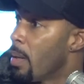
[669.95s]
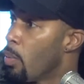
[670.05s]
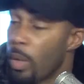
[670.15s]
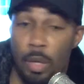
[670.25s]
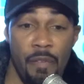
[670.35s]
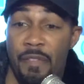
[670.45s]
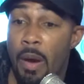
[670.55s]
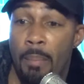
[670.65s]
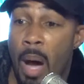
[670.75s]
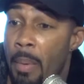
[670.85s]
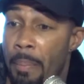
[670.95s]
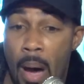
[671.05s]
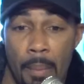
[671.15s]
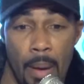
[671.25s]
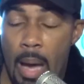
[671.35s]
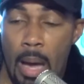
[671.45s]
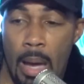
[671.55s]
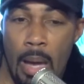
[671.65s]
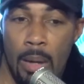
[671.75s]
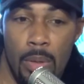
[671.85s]
What do you fear, mom and pop?
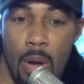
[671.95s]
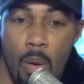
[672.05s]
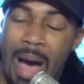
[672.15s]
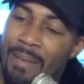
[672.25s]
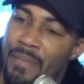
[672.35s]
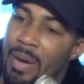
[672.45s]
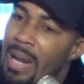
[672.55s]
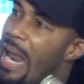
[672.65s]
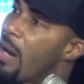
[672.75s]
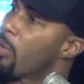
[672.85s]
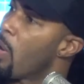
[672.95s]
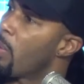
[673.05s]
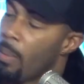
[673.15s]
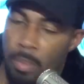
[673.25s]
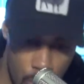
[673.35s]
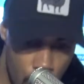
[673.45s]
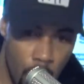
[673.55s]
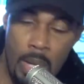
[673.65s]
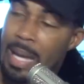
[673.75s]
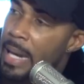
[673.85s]
I don't know. I fear that I don't know them.
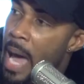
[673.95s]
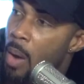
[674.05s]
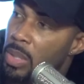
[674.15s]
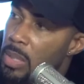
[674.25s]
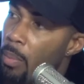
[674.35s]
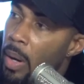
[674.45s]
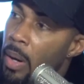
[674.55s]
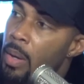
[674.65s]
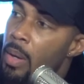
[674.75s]
Cool. Now we're somewhere.